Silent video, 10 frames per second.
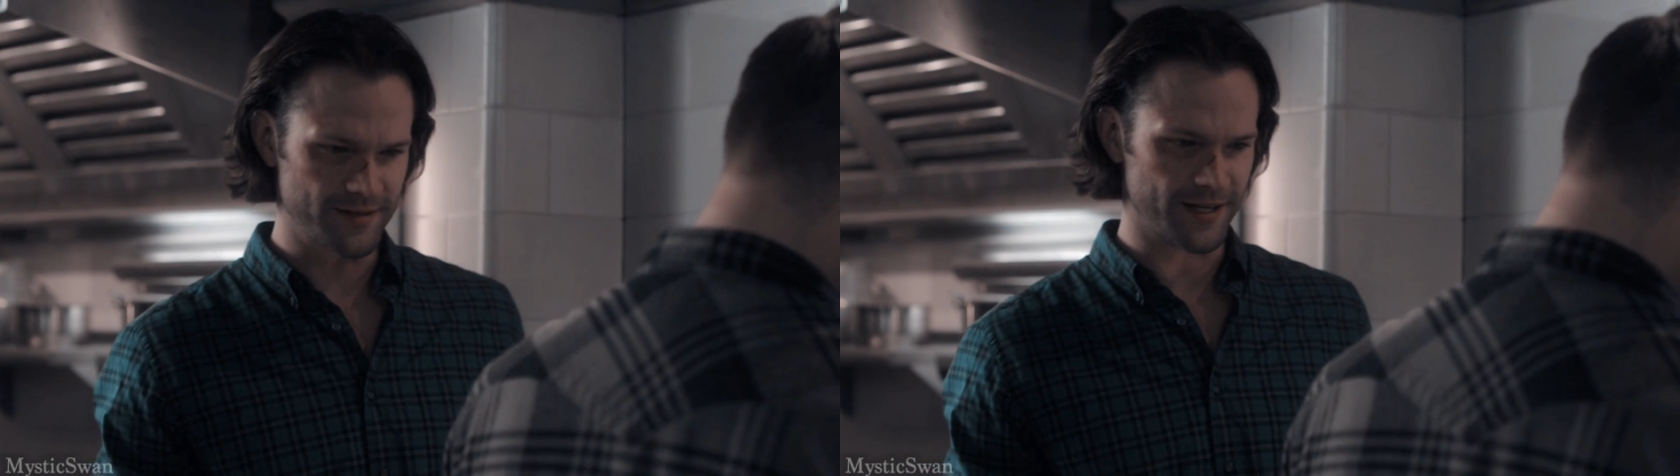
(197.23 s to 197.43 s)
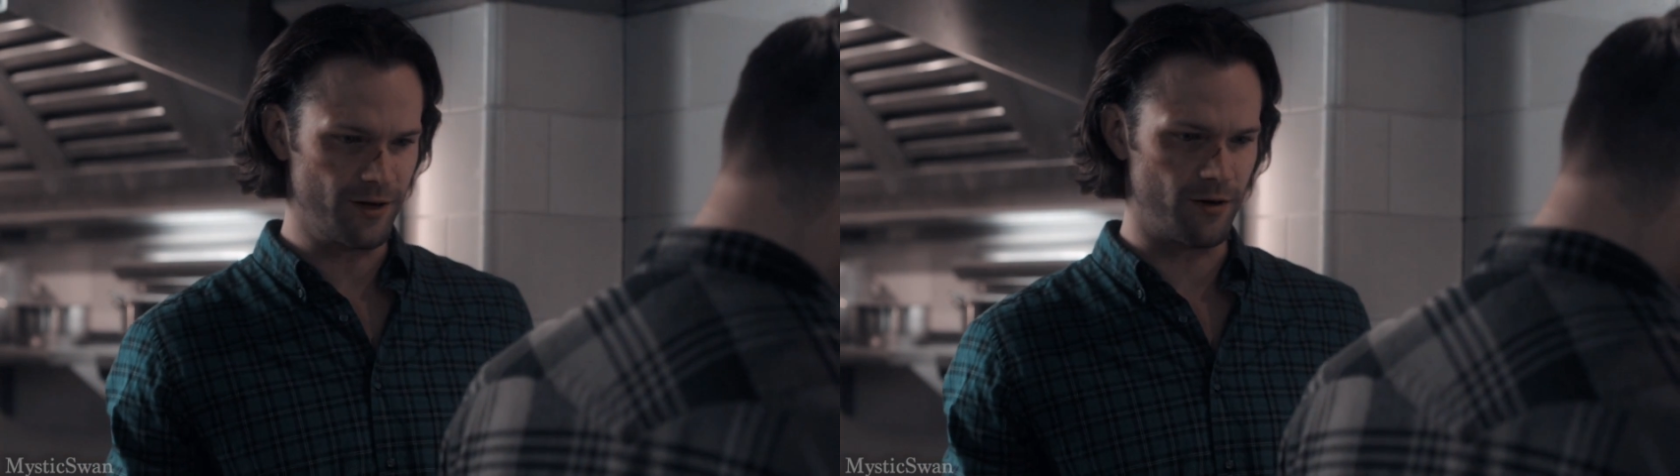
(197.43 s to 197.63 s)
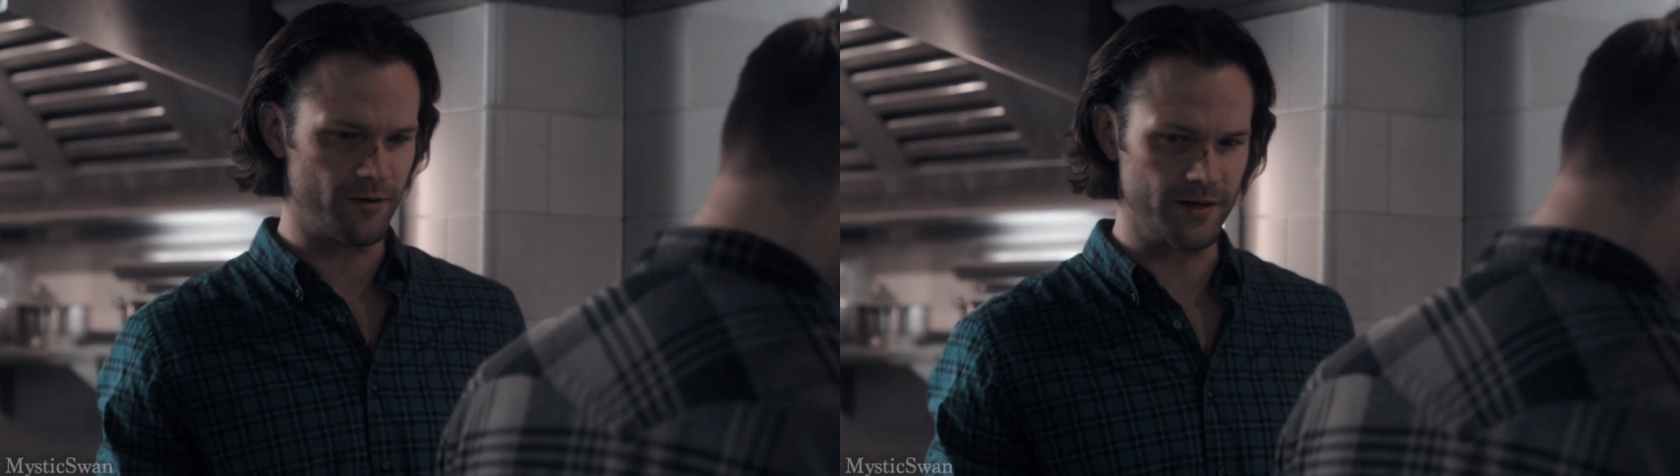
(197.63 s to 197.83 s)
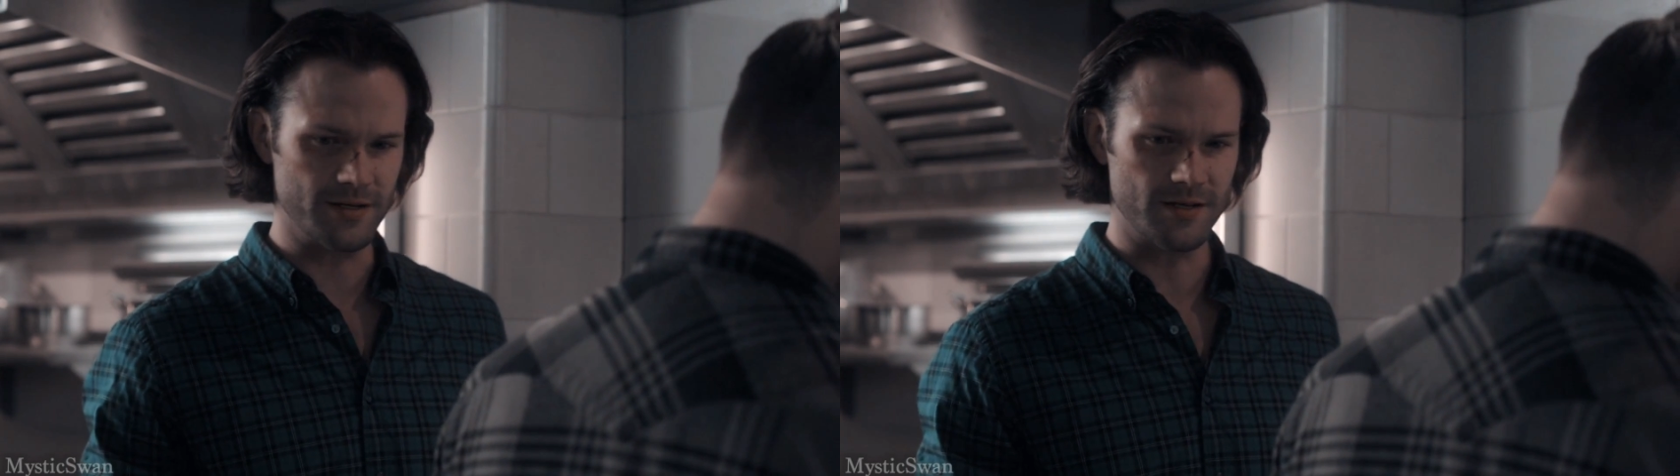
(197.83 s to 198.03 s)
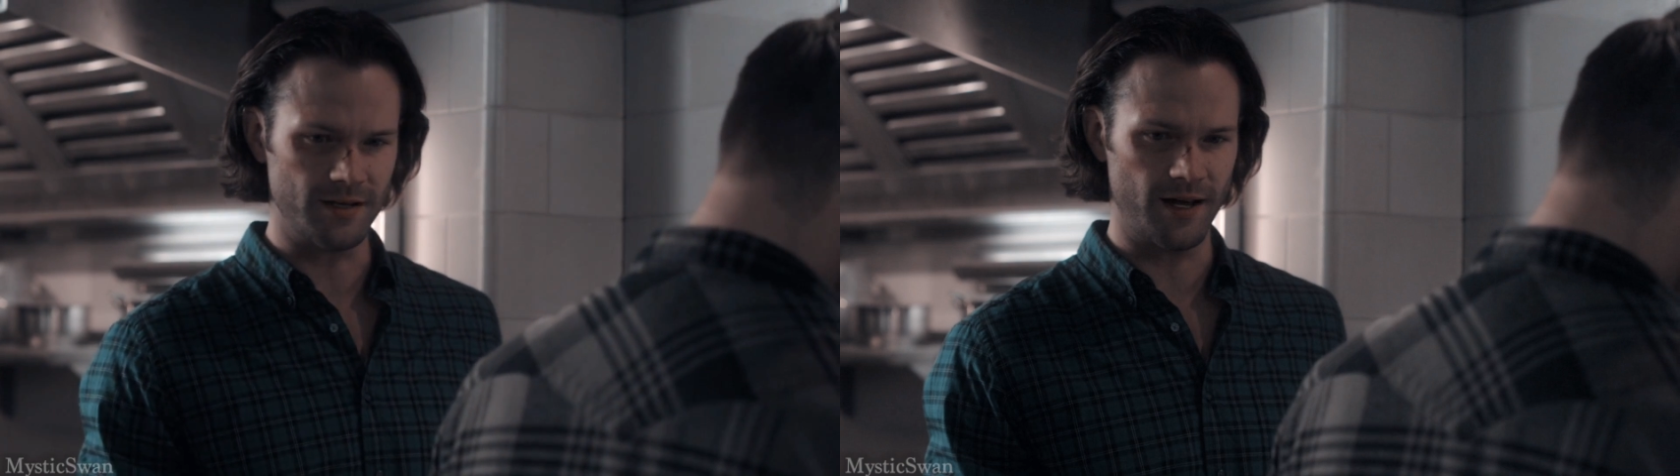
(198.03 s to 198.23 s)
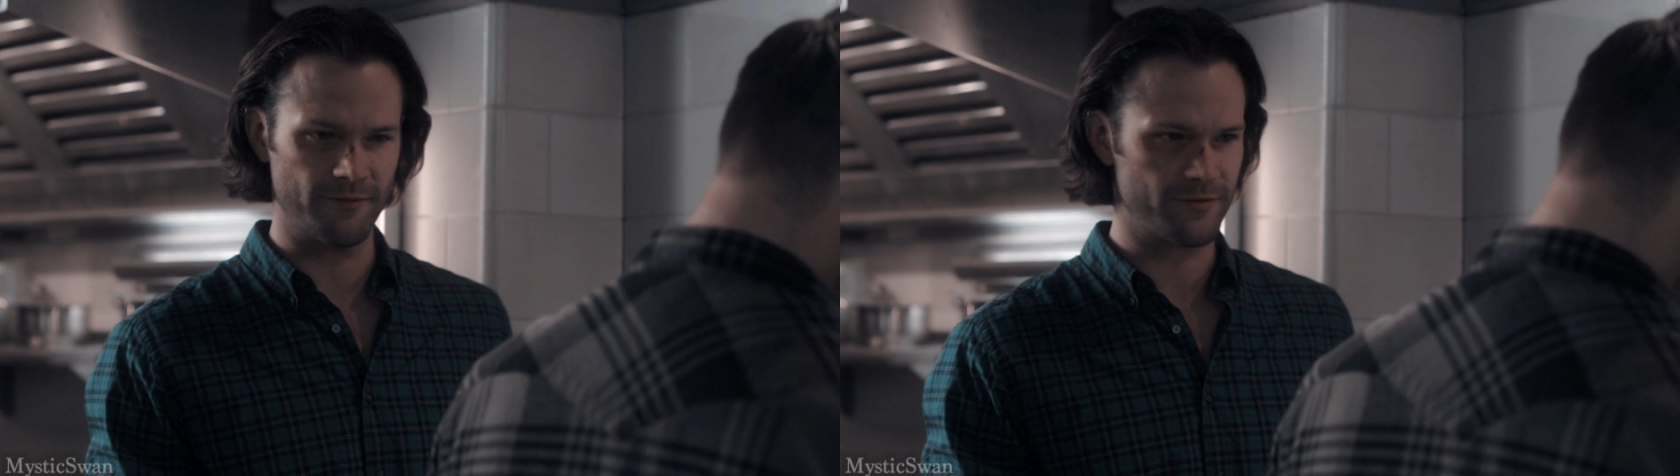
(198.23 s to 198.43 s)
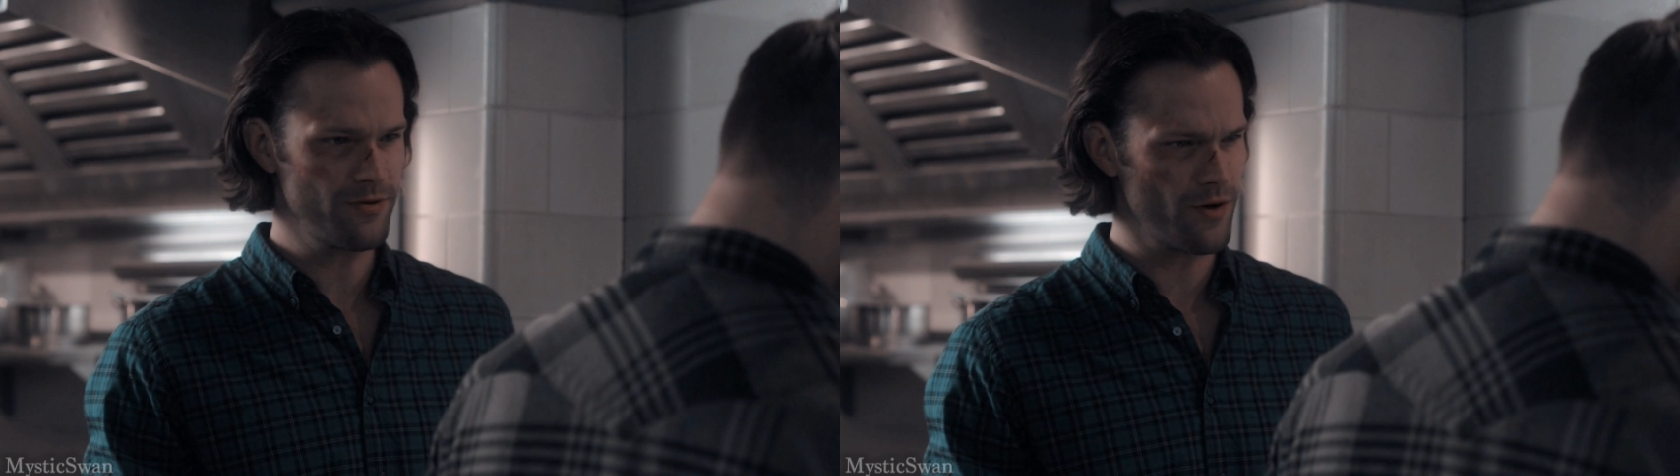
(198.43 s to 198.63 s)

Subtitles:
to get all this and have to